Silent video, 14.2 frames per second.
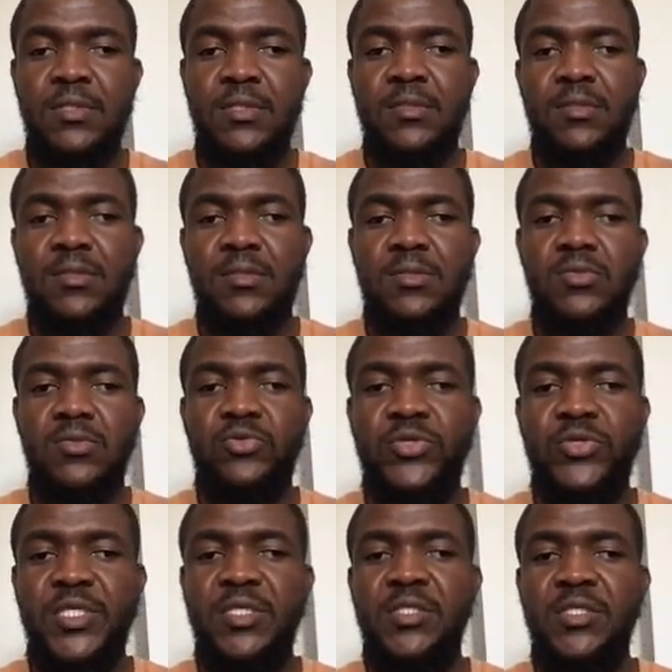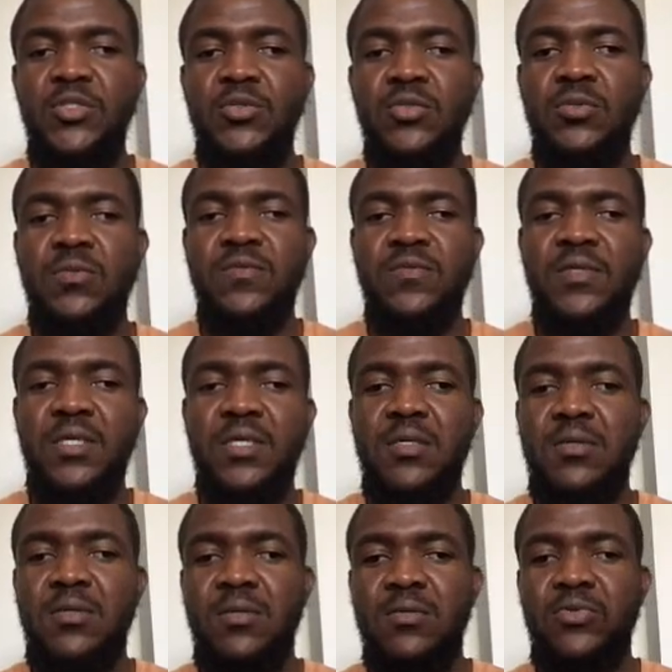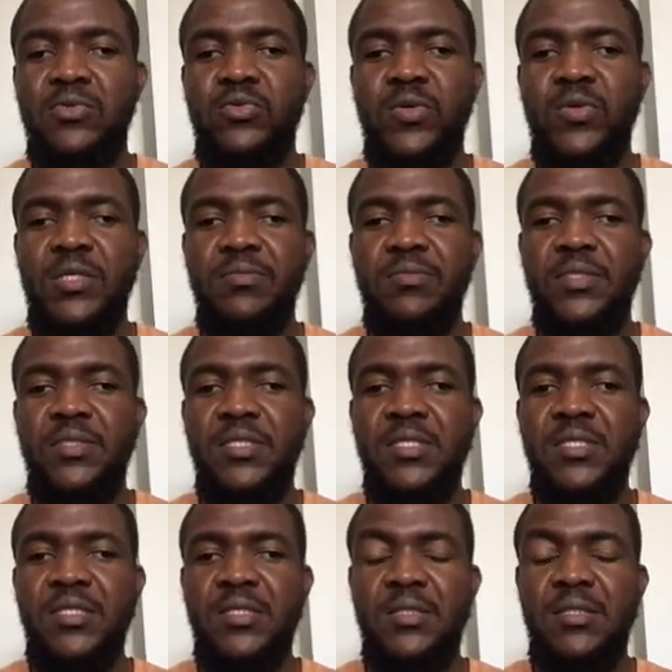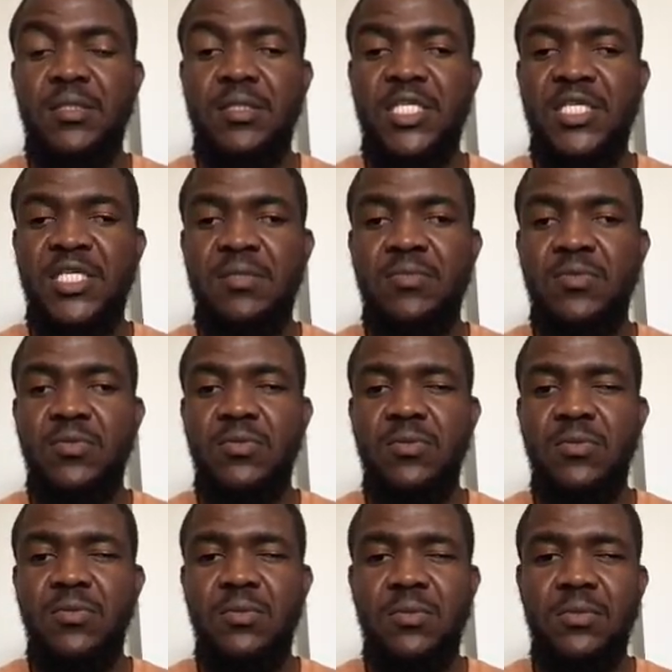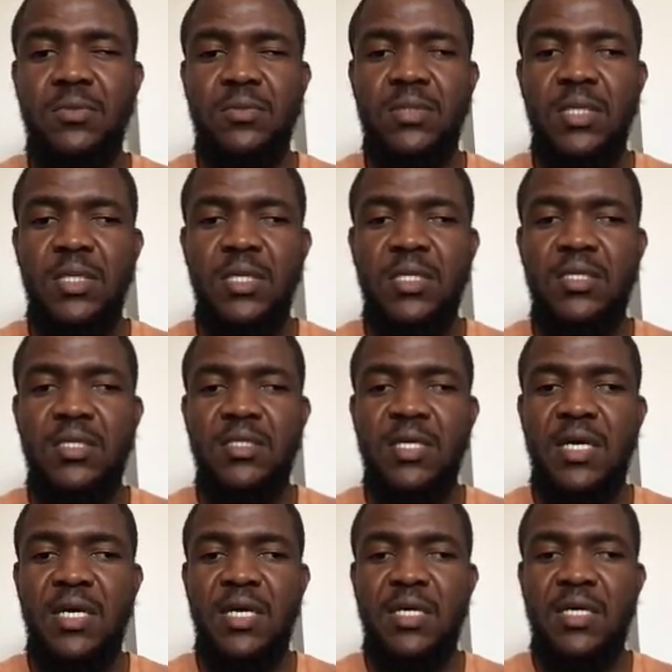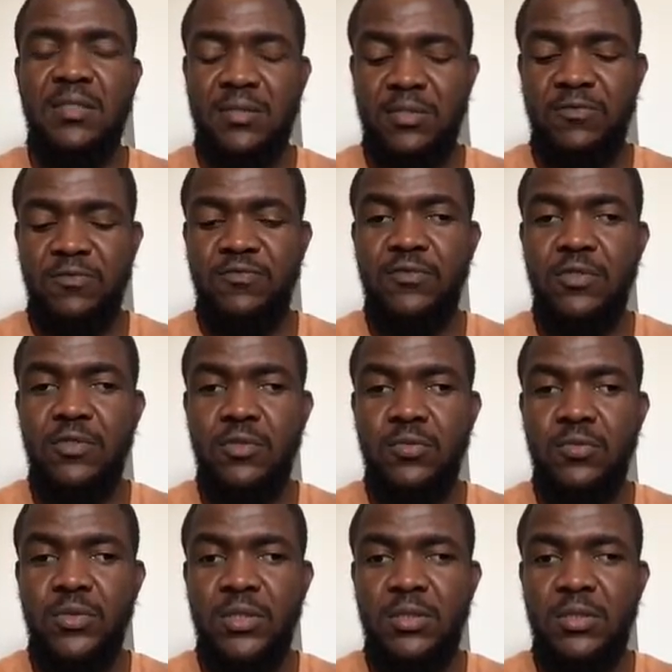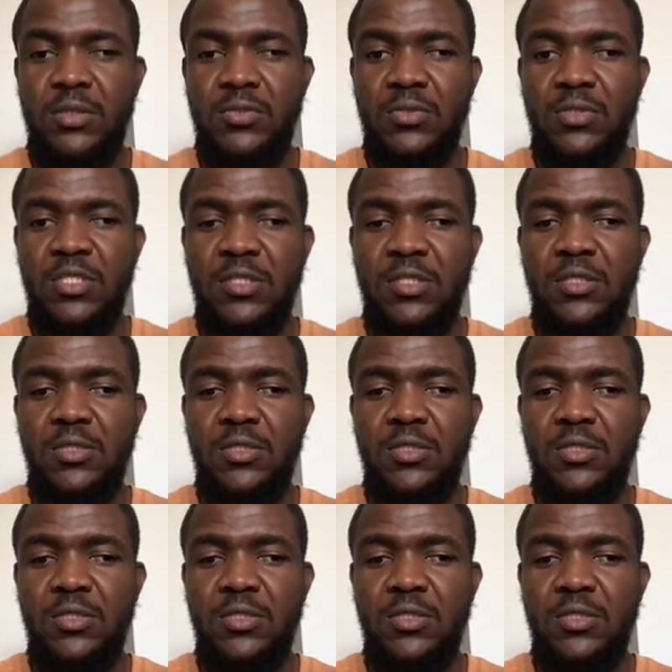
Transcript: So create a new file called requirement.yaml and add the following content.